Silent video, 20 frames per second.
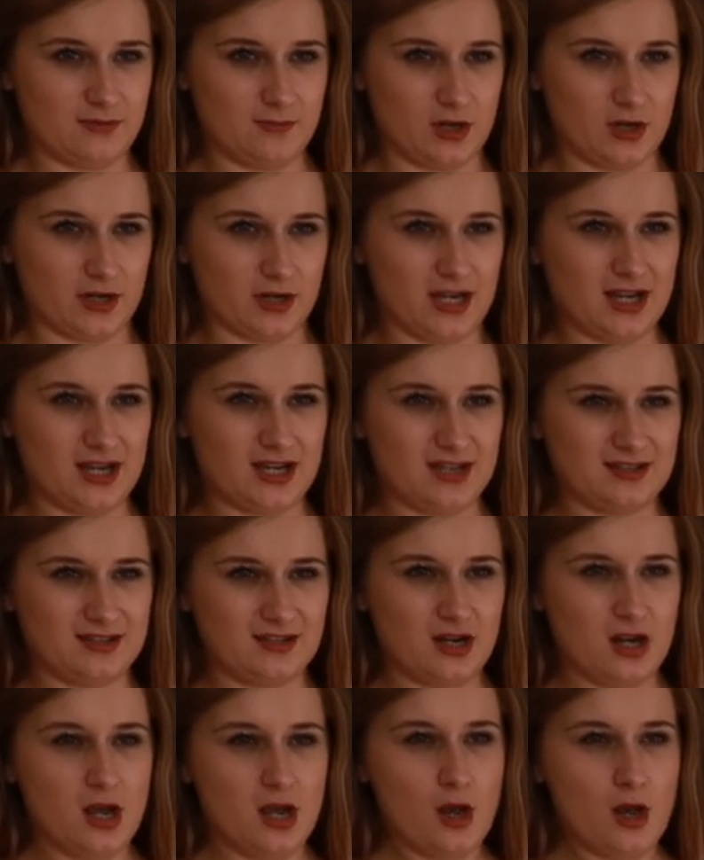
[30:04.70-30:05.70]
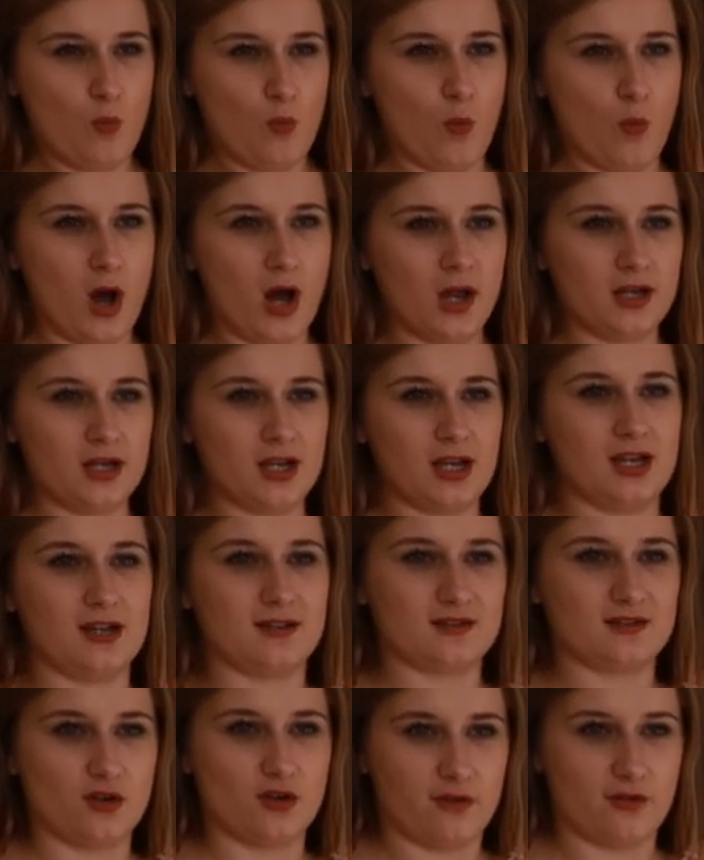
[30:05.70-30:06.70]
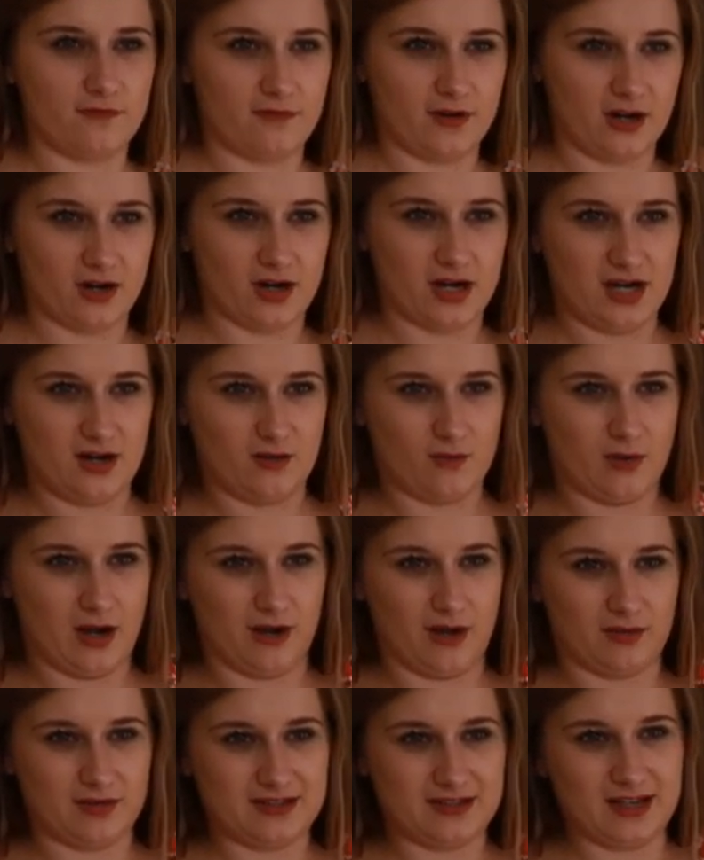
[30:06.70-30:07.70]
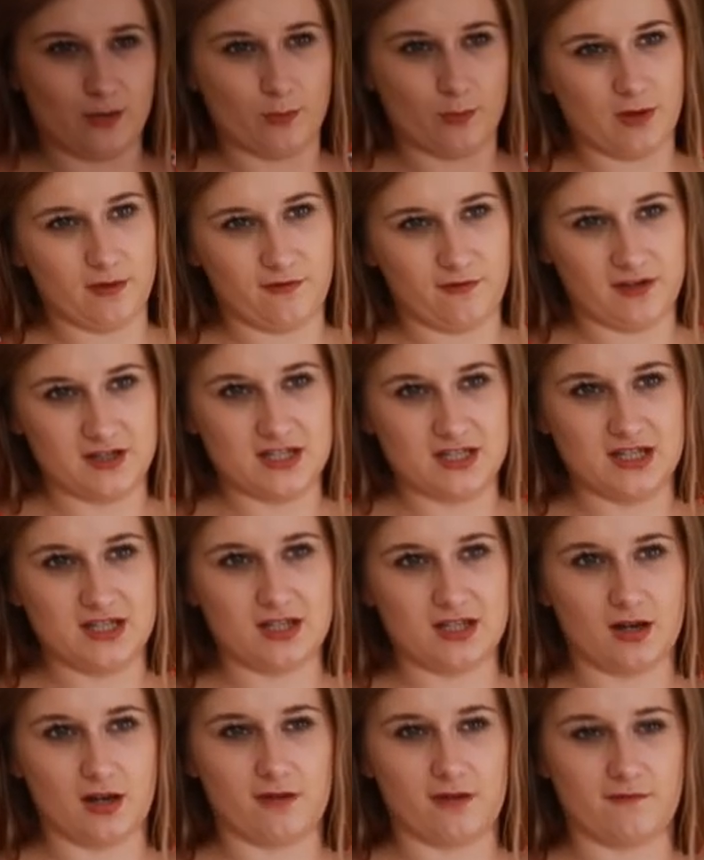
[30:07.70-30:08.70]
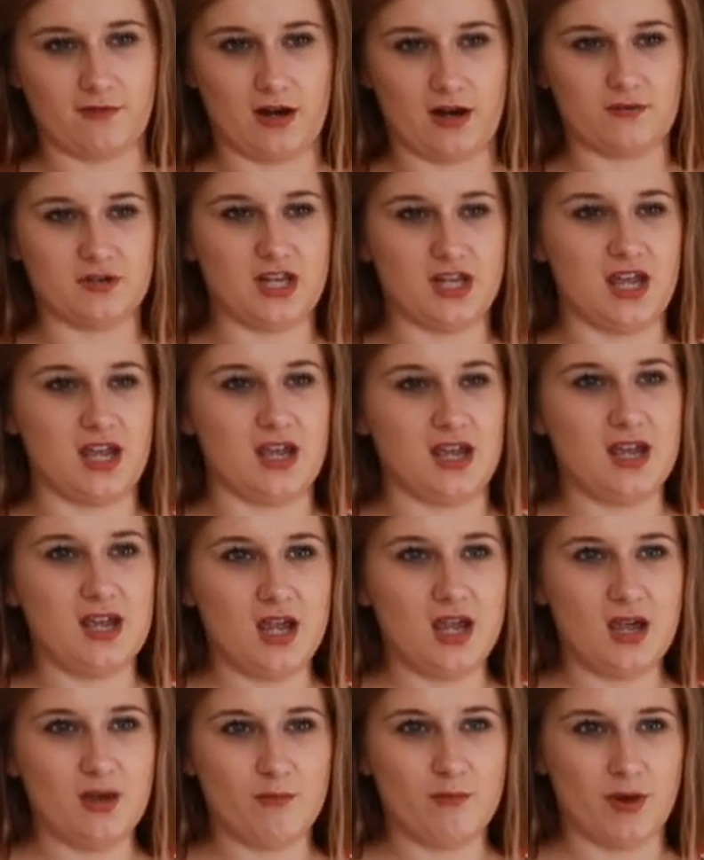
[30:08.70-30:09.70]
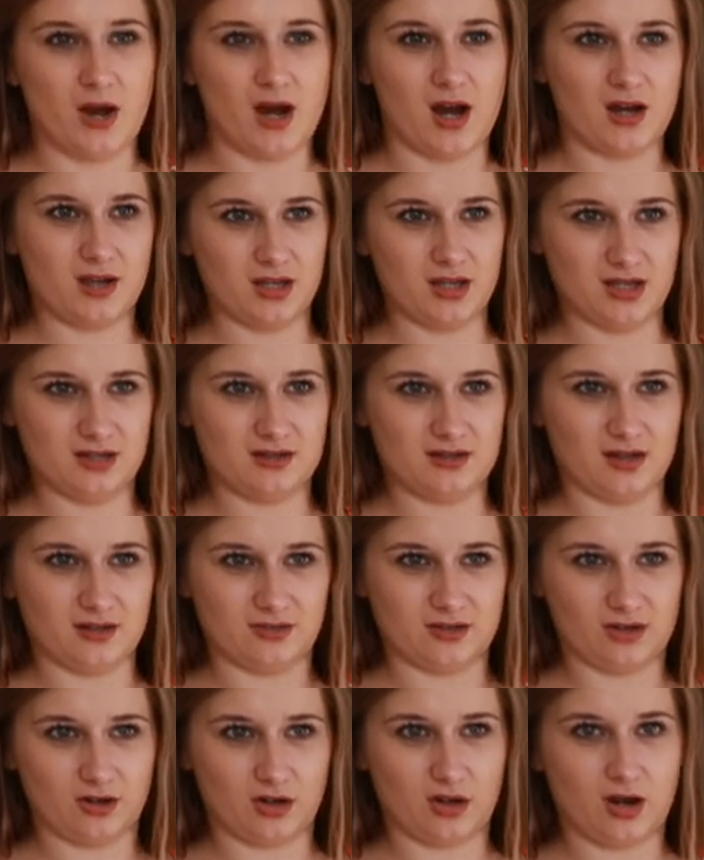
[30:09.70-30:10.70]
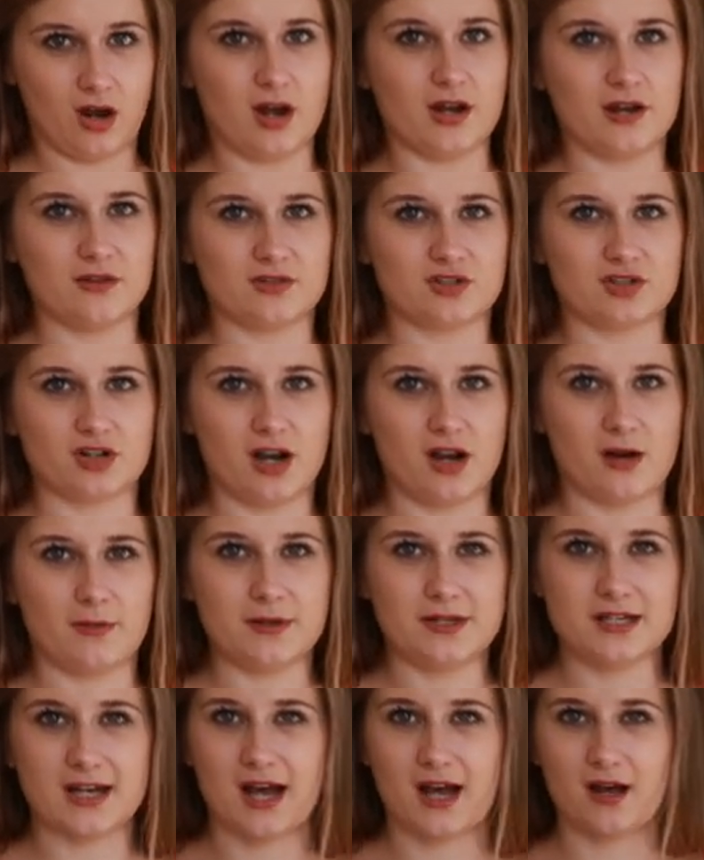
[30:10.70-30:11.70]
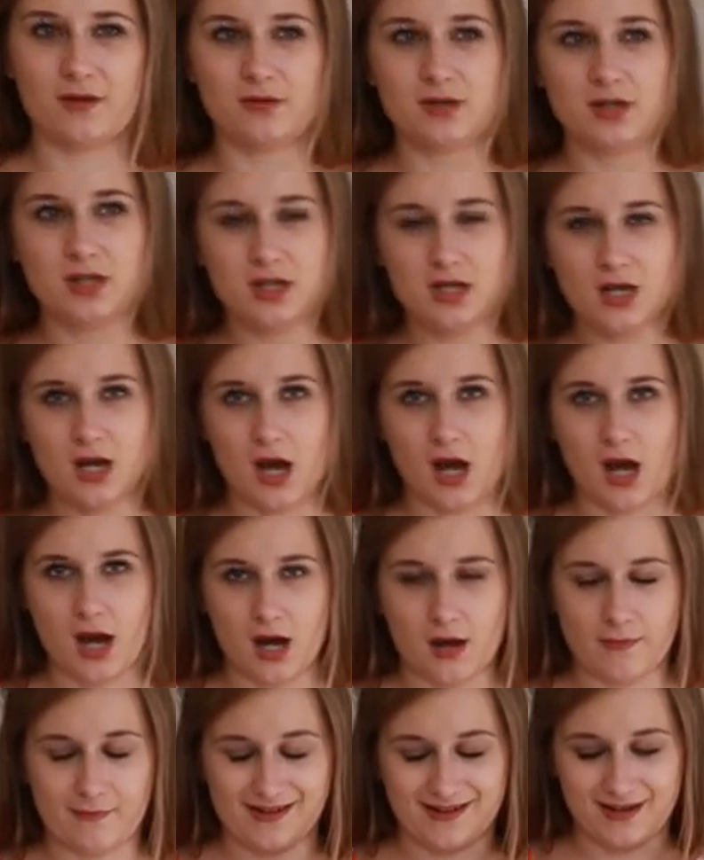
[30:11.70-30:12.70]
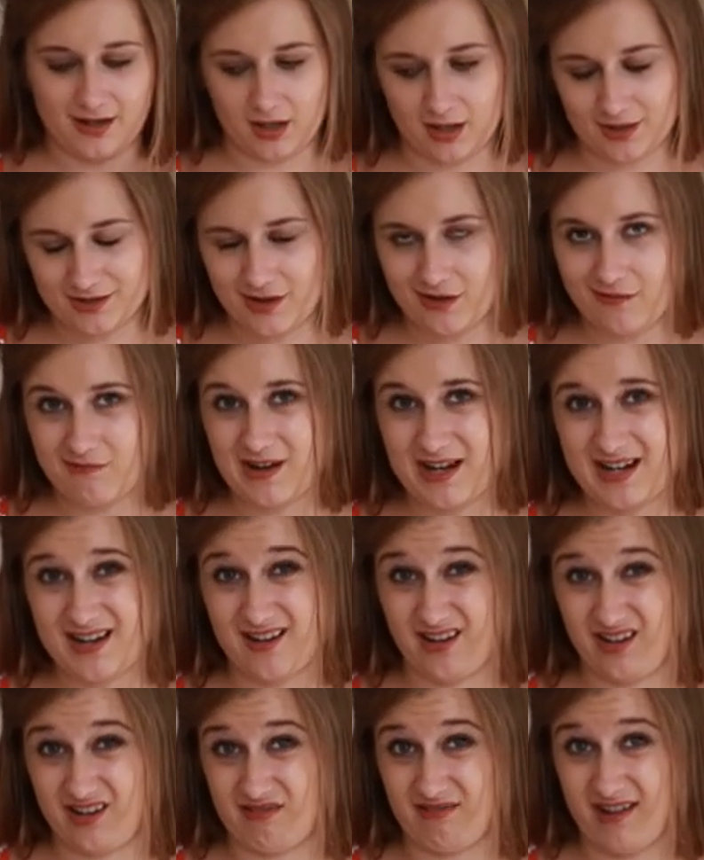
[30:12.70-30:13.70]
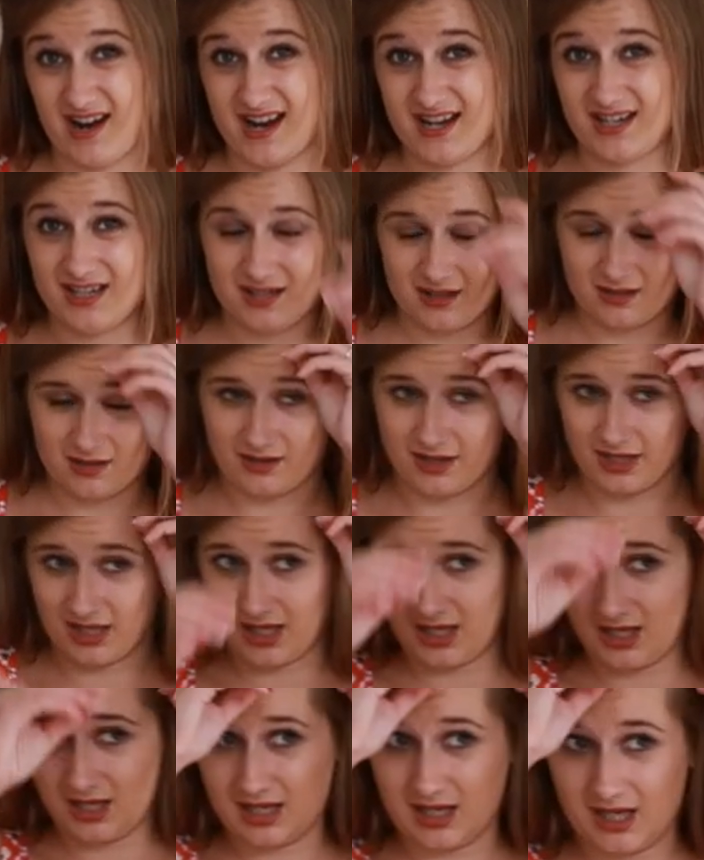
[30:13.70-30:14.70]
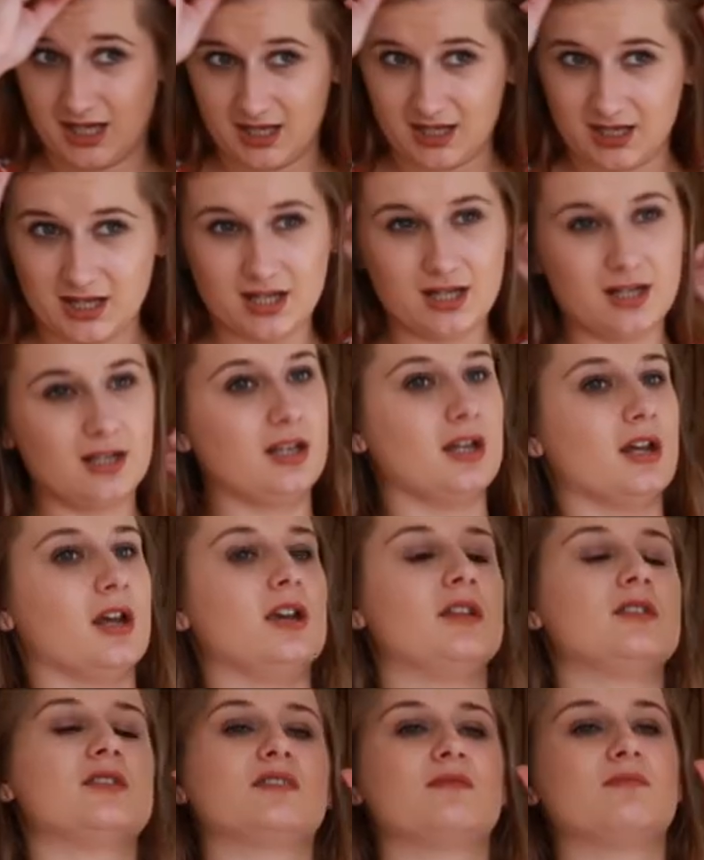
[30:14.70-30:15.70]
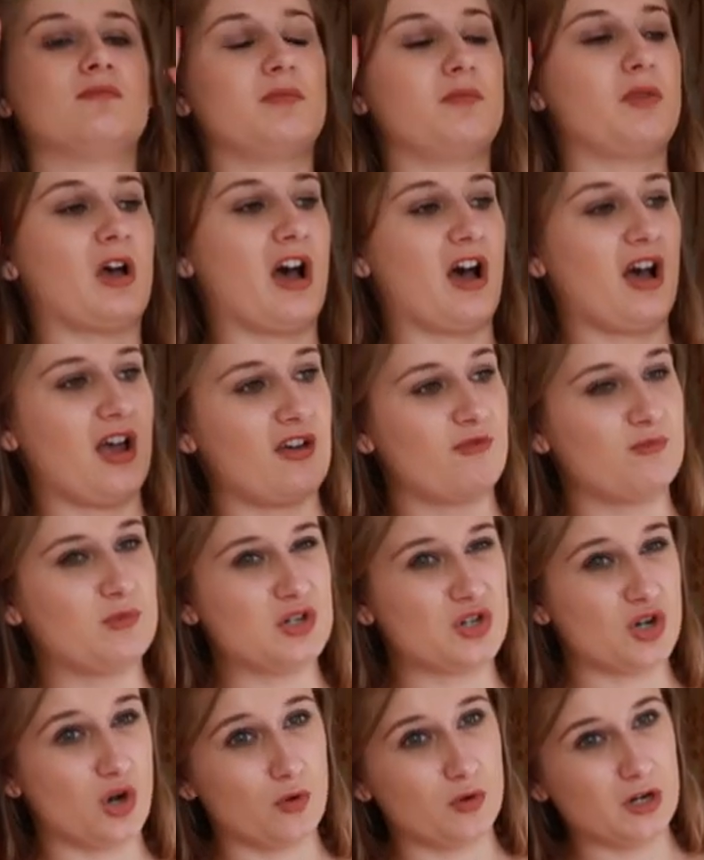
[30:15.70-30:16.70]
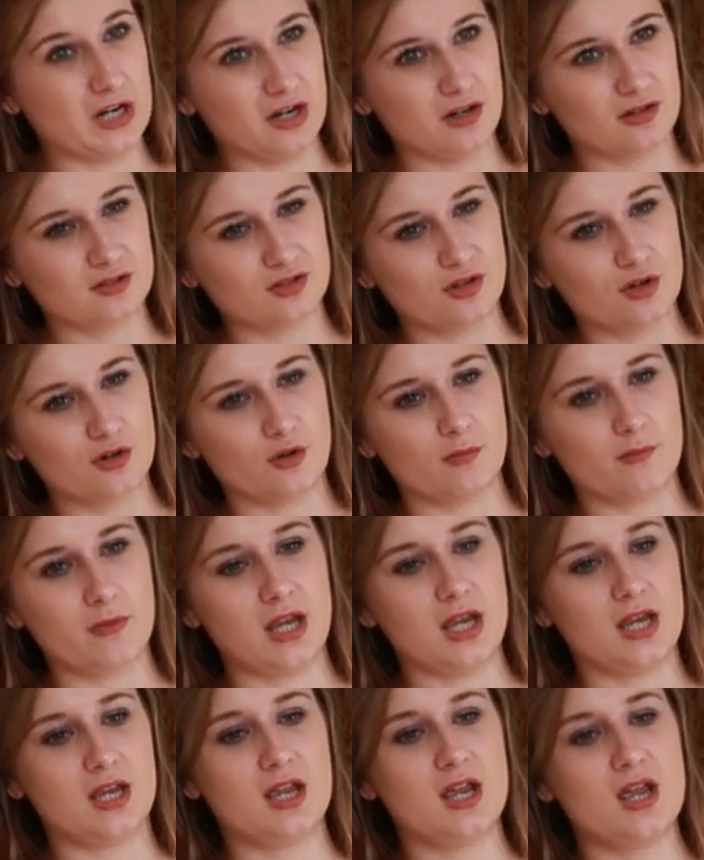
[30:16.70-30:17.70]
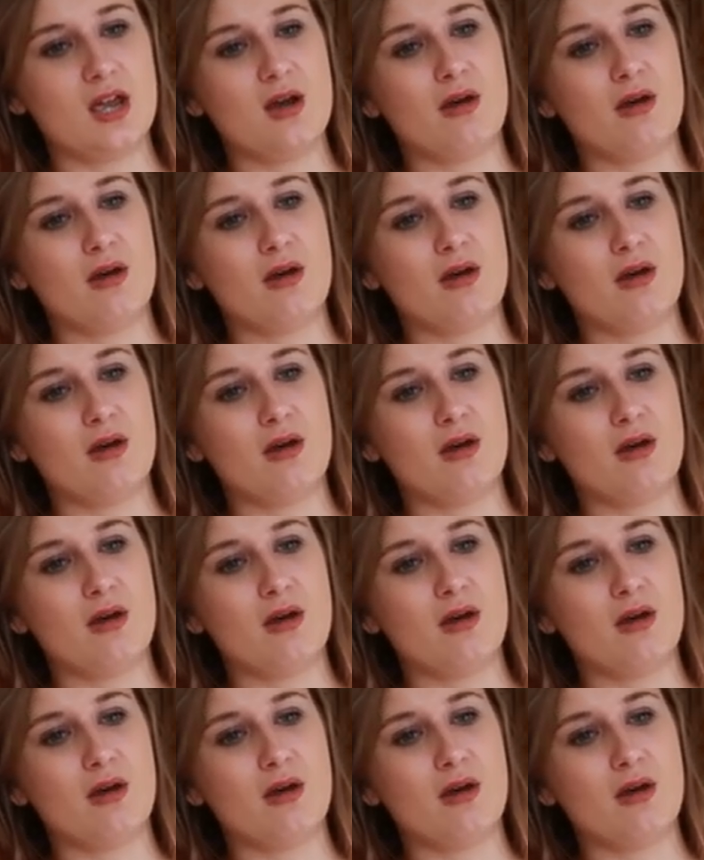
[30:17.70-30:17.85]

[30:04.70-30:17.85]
to be honest. One, it's not very, well, it's a little bit fitted to kind of round here, but it does look kind of straight up and down. I don't really like red. I think it, you know, I have been told it looks good on me,